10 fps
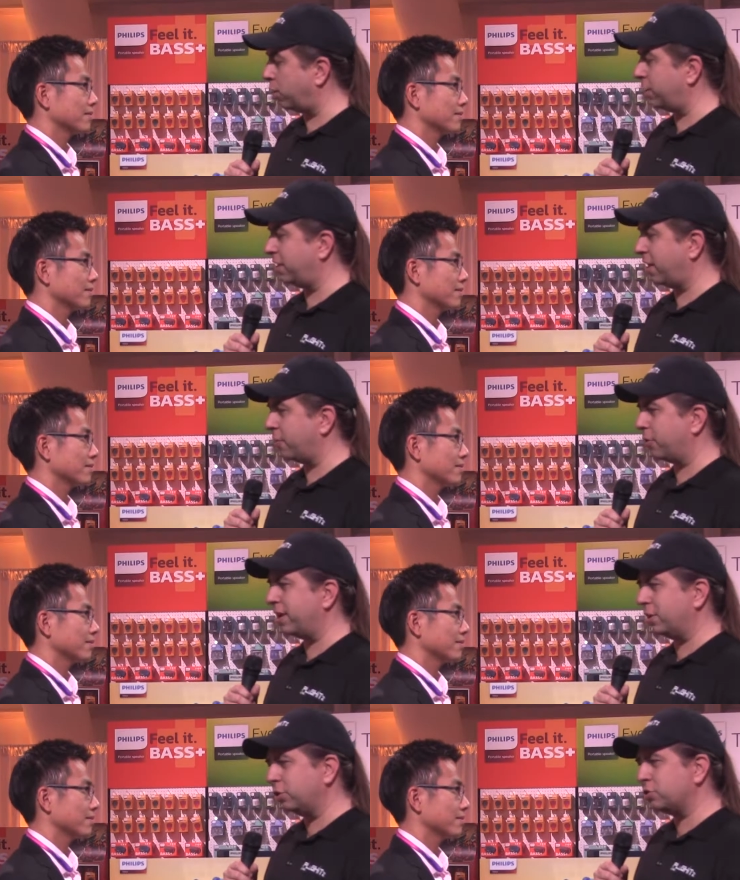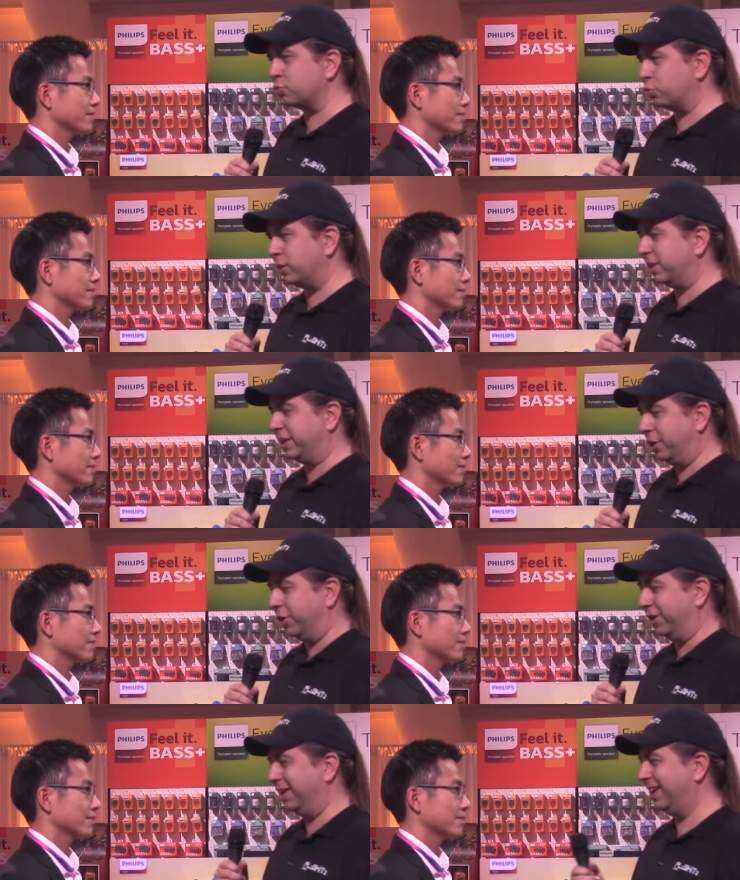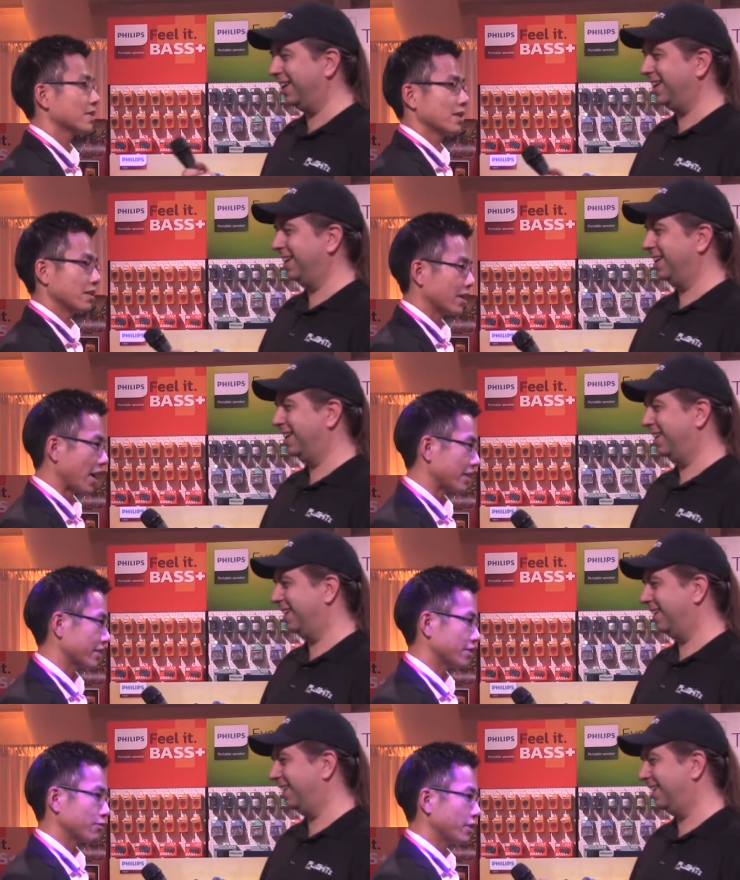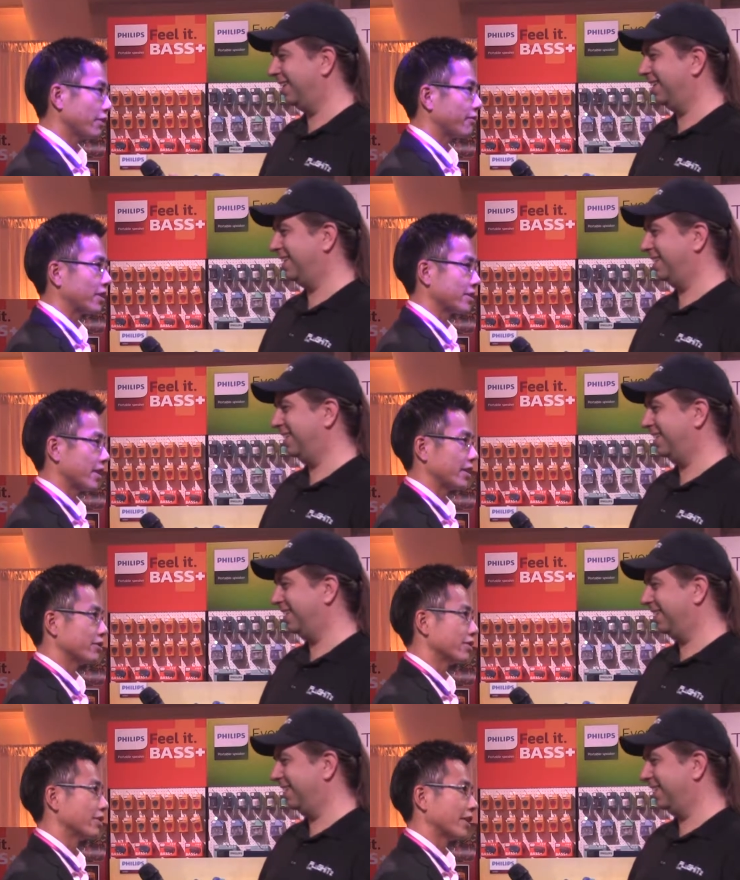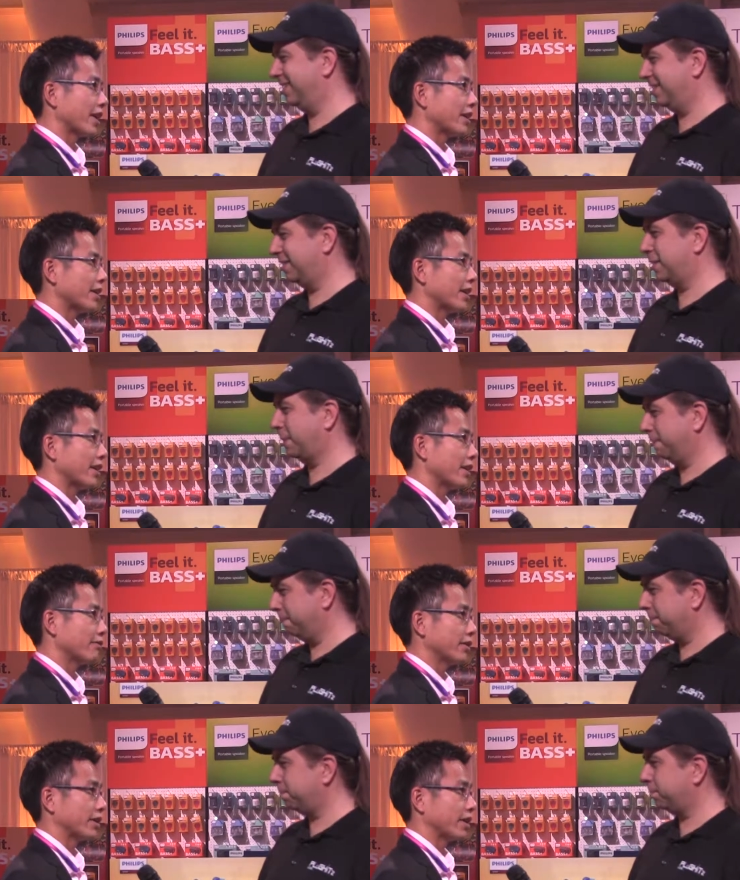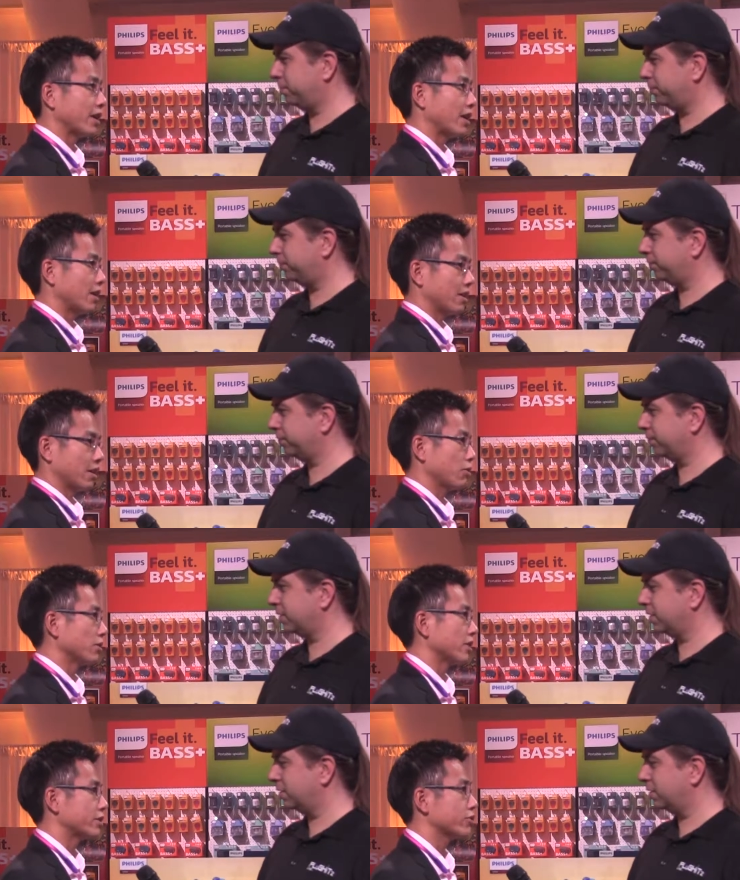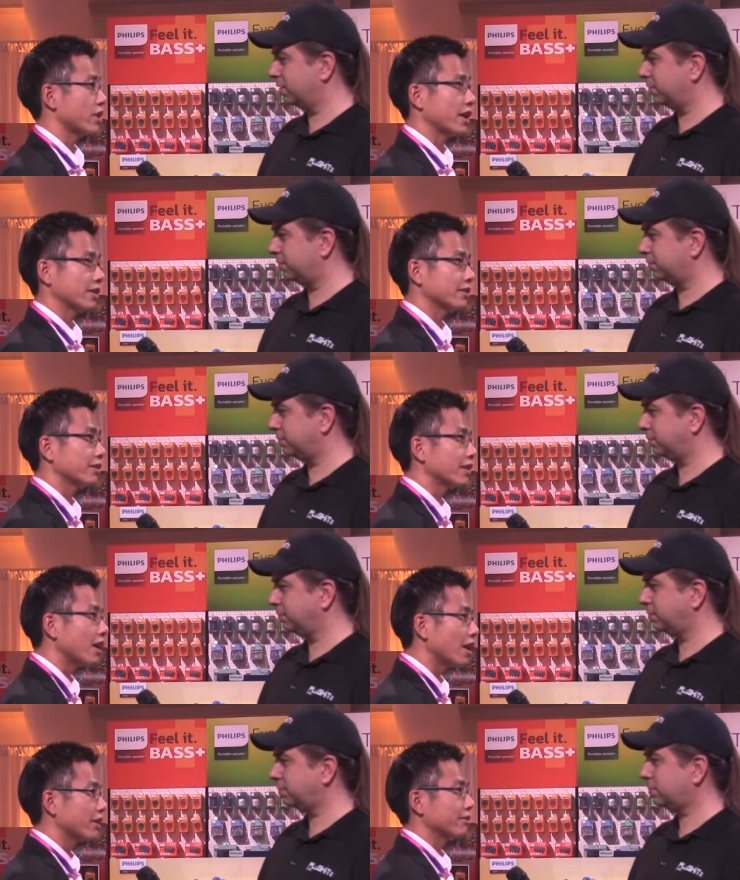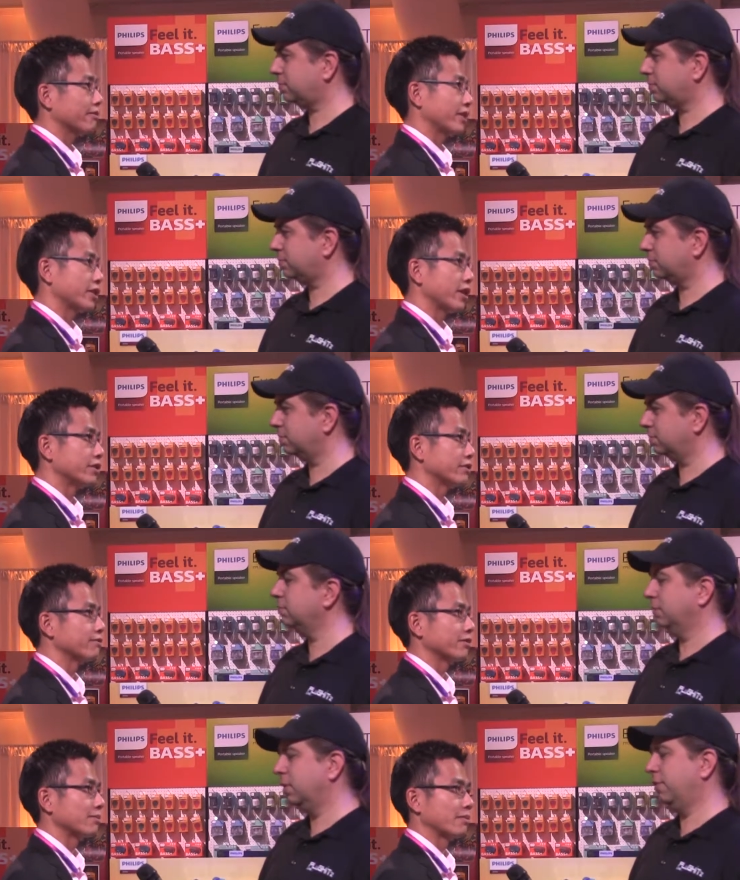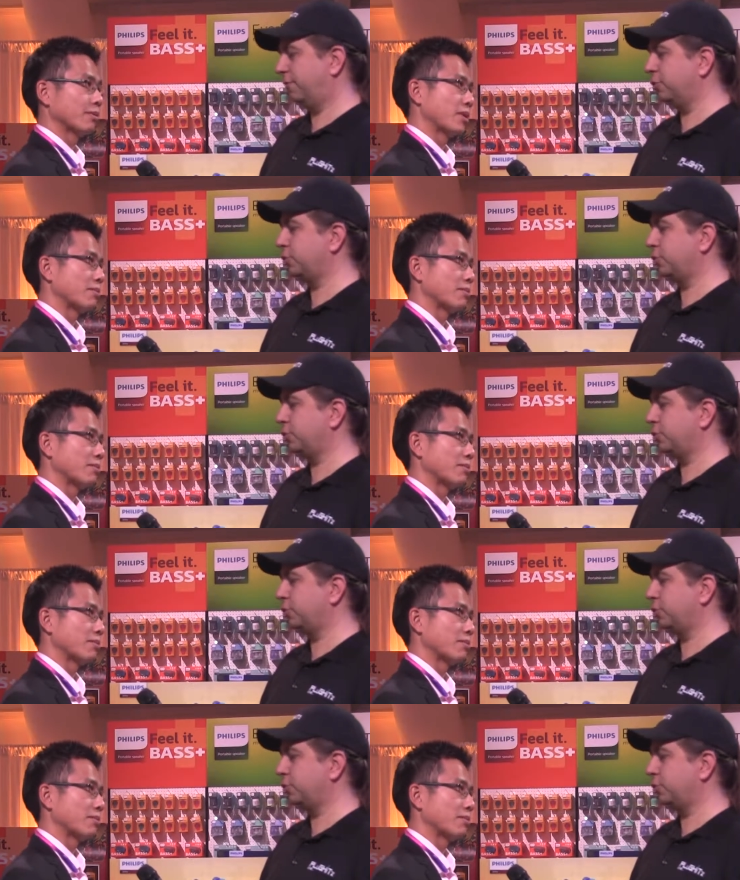Speaker 1: one to the other and it looks really good.
Speaker 2: Yes, it's really fascinating to look at it, and I think uh, it will attract a lot of attention from For